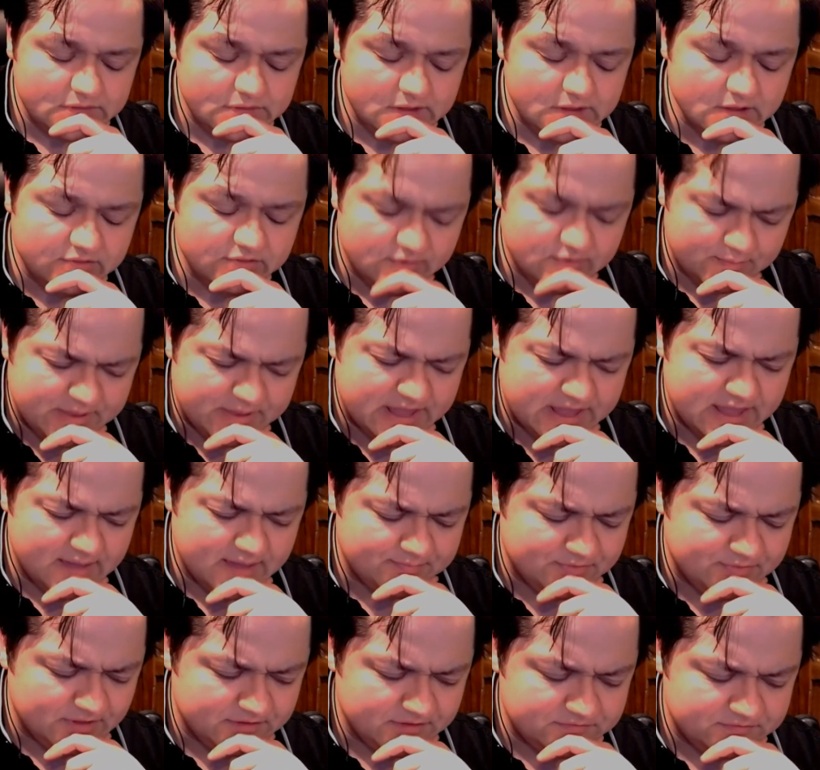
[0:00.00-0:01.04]
they're picking up
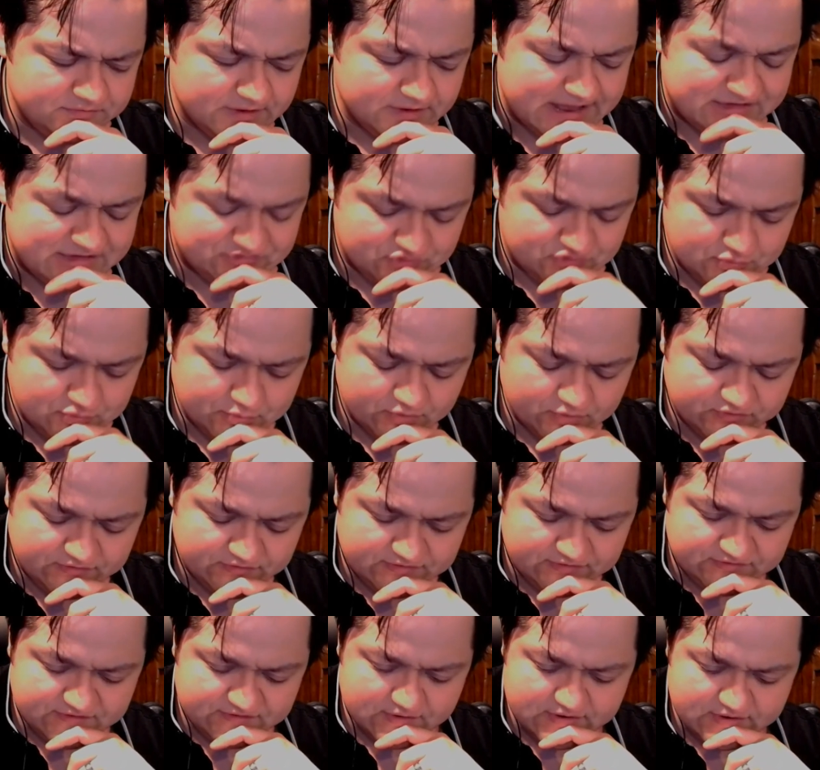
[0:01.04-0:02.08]
the last 2 books in the
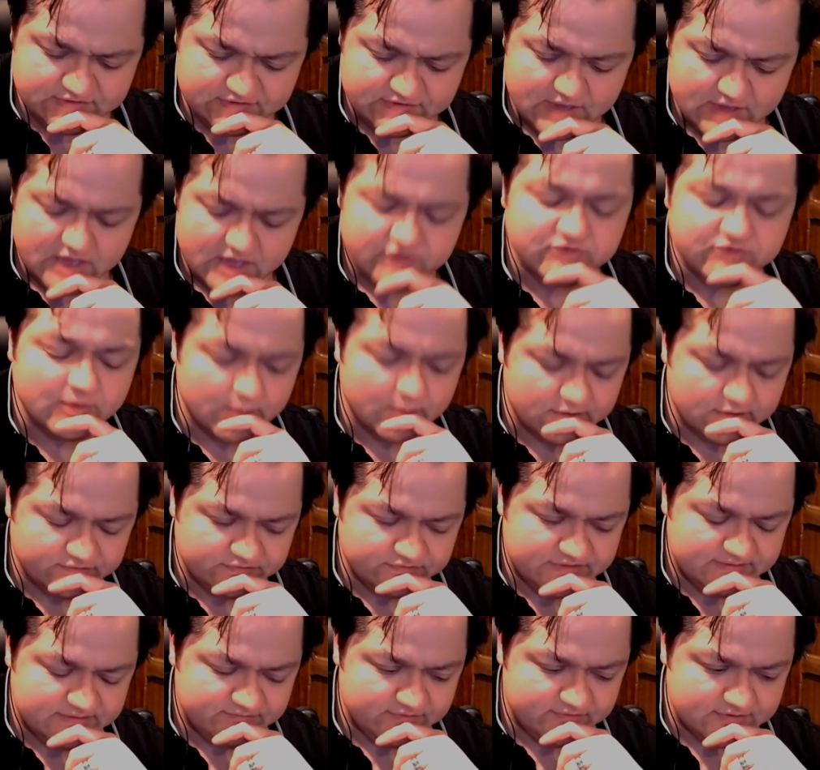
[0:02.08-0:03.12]
series. So I worked for
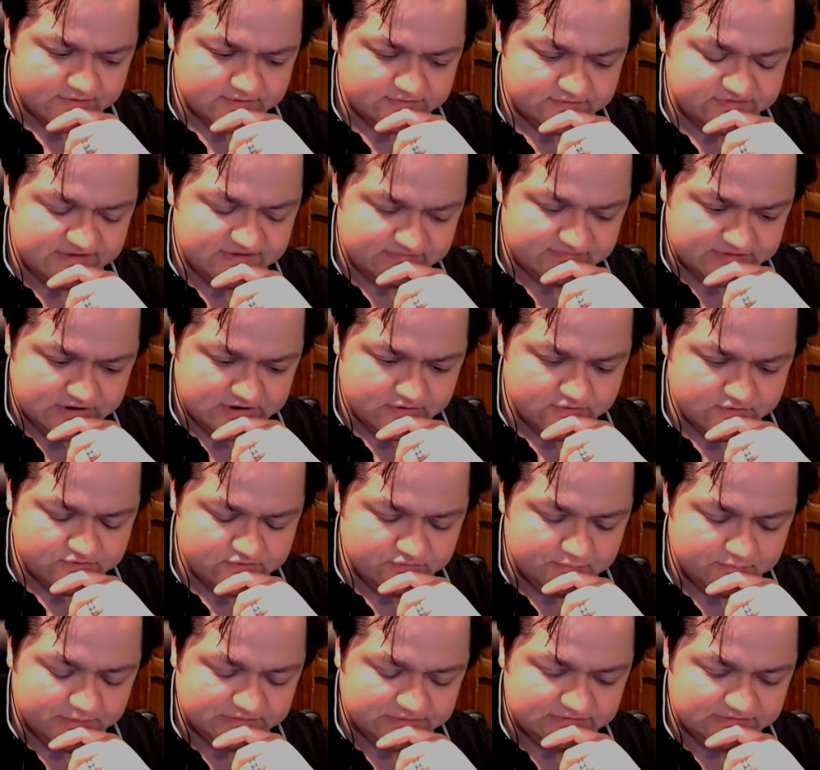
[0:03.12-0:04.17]
them for 7 years.
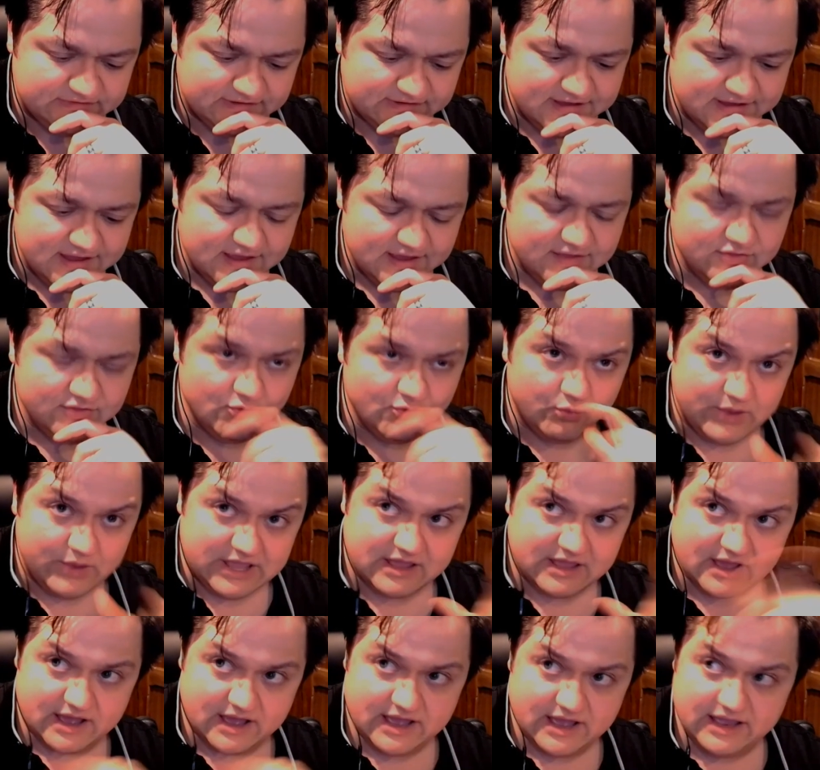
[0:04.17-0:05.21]
But the
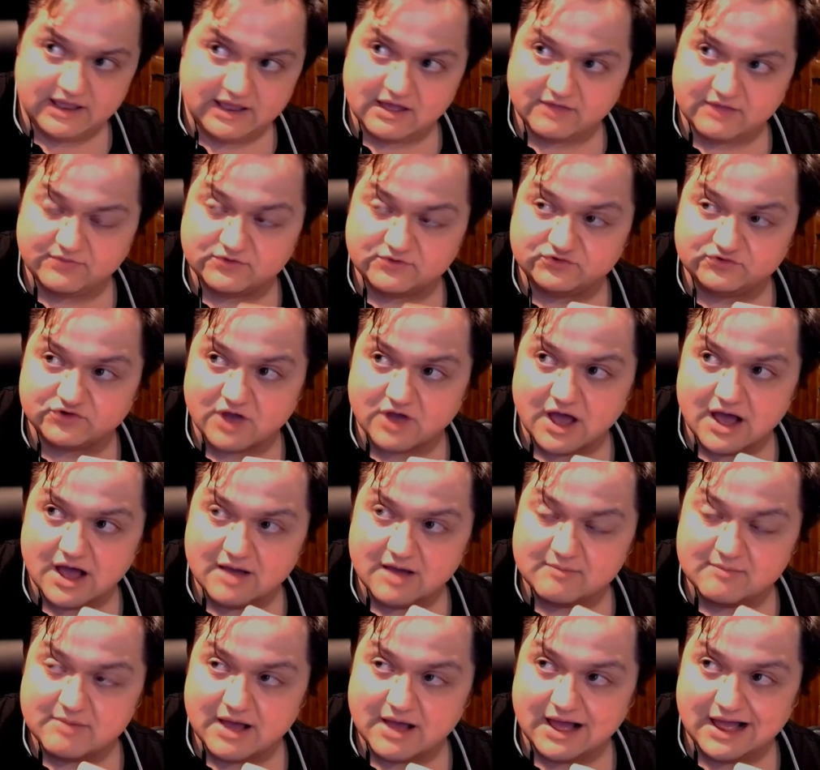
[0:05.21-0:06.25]
week I got the
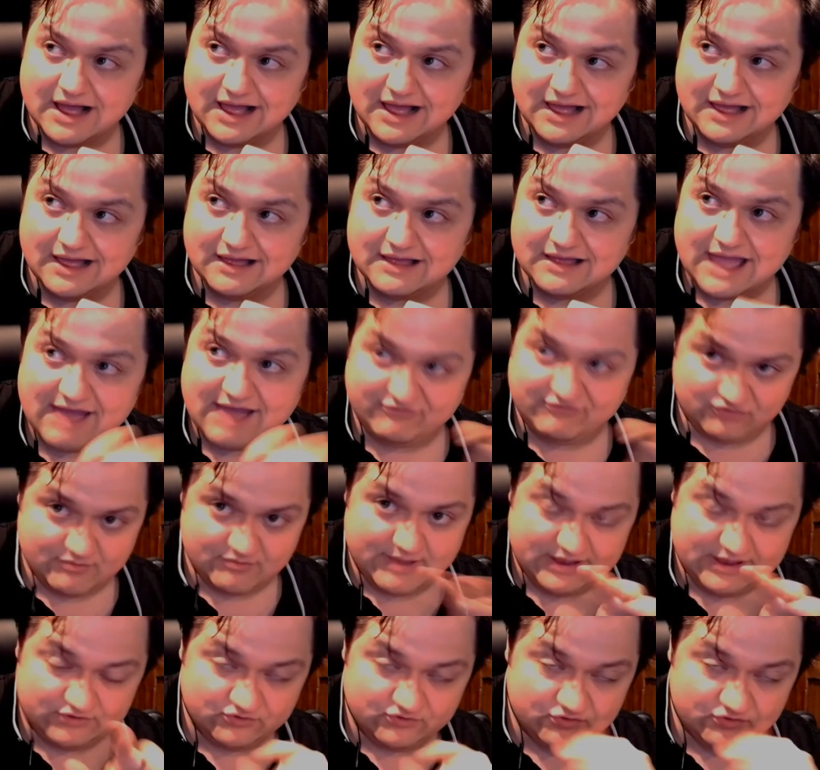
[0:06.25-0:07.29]
job after
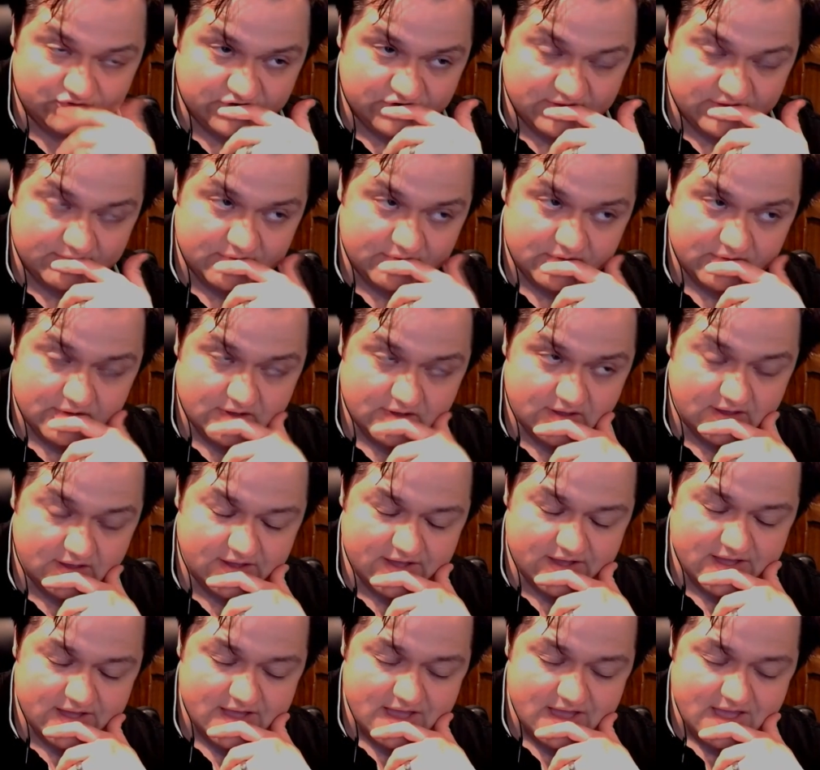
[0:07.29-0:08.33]
my internship,
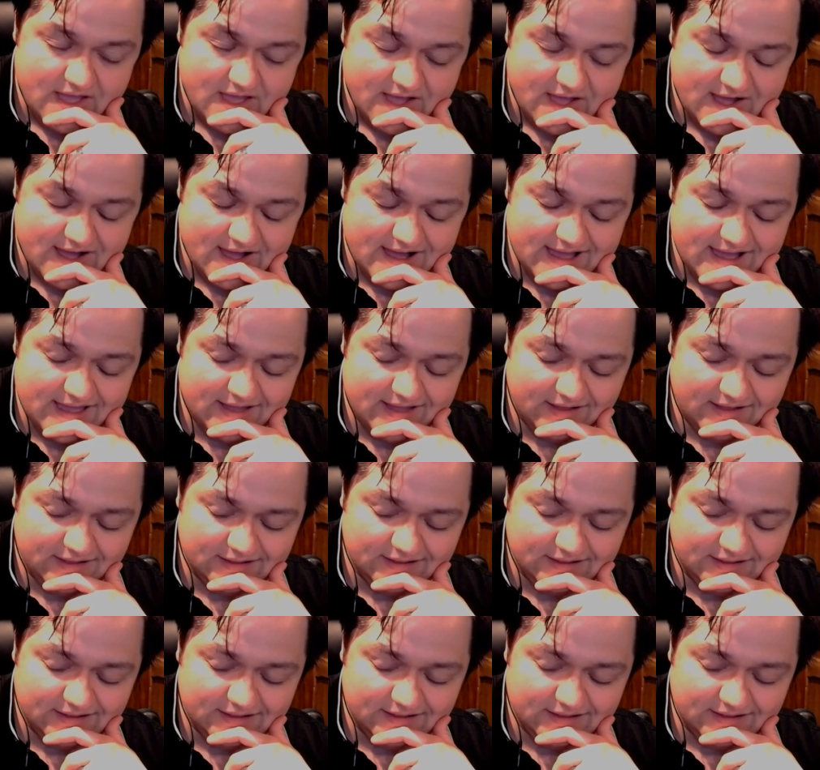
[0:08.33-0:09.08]
I